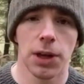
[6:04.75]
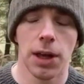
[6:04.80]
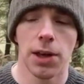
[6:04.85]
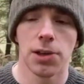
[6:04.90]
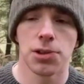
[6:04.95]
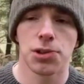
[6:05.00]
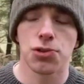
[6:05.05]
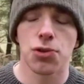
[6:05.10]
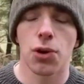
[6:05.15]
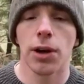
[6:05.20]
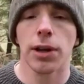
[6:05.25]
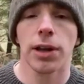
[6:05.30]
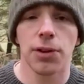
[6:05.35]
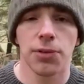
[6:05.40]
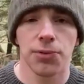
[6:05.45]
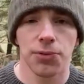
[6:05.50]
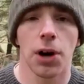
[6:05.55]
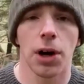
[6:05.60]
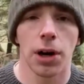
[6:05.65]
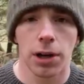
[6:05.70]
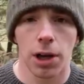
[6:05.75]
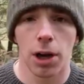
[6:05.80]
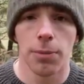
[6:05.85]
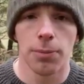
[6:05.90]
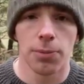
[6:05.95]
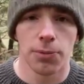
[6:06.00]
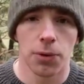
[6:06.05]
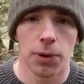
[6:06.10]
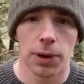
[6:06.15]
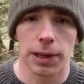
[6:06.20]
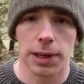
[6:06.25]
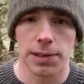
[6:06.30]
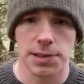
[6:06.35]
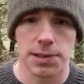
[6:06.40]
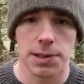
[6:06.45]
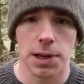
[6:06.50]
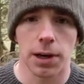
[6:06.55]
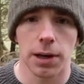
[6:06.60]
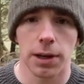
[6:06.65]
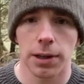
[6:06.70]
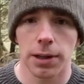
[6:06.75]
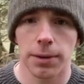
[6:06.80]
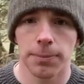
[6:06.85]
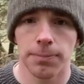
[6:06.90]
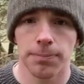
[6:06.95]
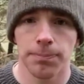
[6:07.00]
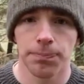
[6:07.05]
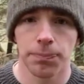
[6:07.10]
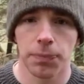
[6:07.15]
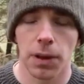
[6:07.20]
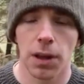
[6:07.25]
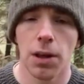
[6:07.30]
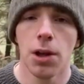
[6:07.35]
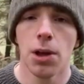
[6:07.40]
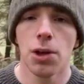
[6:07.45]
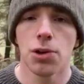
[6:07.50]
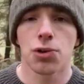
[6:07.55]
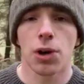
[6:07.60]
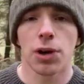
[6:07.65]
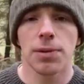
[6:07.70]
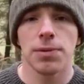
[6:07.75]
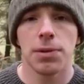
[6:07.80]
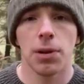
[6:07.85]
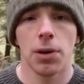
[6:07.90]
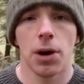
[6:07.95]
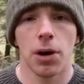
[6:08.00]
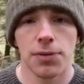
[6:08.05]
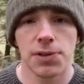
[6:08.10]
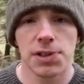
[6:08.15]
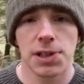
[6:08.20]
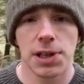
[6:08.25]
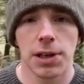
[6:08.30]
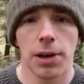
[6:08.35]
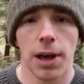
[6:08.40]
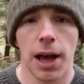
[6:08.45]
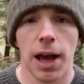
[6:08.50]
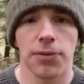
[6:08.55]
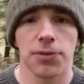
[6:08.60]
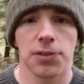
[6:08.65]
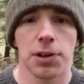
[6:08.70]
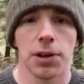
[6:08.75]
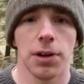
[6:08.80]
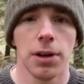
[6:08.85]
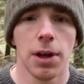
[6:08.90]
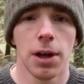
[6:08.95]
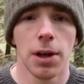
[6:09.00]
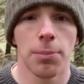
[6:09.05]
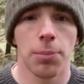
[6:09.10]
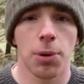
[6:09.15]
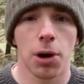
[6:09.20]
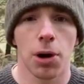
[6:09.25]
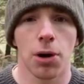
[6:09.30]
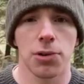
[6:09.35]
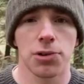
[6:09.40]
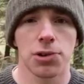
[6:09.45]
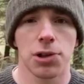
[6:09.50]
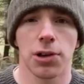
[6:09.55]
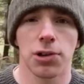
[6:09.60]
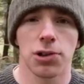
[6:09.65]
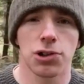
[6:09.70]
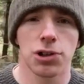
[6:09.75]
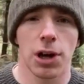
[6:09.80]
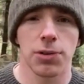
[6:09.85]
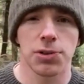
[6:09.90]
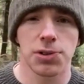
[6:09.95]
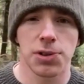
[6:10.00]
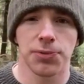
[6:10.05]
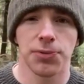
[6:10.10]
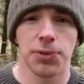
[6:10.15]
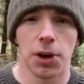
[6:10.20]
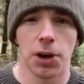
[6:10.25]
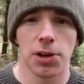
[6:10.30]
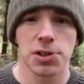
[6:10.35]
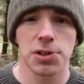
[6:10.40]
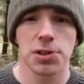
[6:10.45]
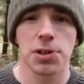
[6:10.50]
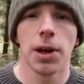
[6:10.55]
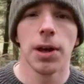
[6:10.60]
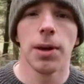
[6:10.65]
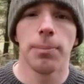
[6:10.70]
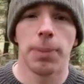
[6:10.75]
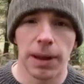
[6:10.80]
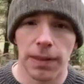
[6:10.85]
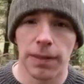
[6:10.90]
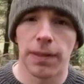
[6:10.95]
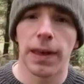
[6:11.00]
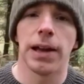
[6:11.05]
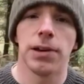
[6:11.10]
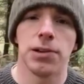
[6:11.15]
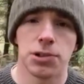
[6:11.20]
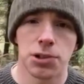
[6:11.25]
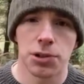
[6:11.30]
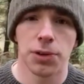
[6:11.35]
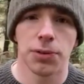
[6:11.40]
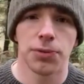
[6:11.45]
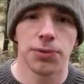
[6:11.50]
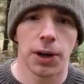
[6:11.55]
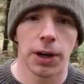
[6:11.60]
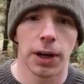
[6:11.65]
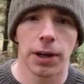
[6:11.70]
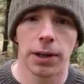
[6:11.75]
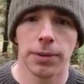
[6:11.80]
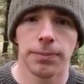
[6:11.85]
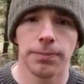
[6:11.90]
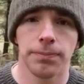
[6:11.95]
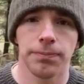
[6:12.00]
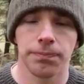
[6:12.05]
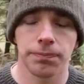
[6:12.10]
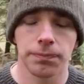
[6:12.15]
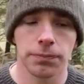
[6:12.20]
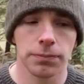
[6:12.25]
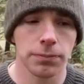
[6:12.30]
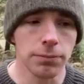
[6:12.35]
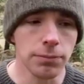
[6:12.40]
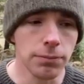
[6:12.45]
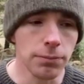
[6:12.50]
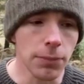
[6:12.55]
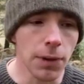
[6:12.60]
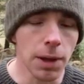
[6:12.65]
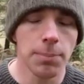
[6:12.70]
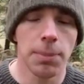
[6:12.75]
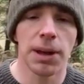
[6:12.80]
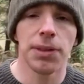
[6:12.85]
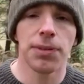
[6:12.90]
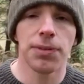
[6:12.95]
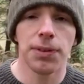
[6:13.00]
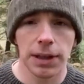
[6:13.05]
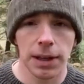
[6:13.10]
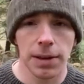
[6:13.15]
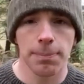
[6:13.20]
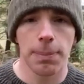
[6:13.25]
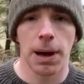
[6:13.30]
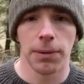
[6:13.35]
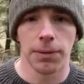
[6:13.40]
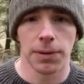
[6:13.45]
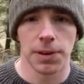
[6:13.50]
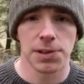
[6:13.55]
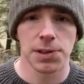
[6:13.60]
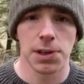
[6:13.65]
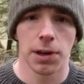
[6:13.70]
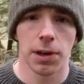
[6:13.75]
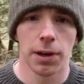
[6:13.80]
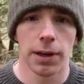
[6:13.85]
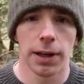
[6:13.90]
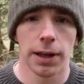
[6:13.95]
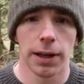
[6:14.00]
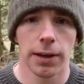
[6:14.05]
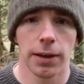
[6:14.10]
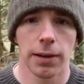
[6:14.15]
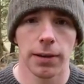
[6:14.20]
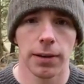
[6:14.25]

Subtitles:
So try and get the fire going before it gets dark. Try and, obviously you have to prioritize shelter first, but then do your fire. But think about this early.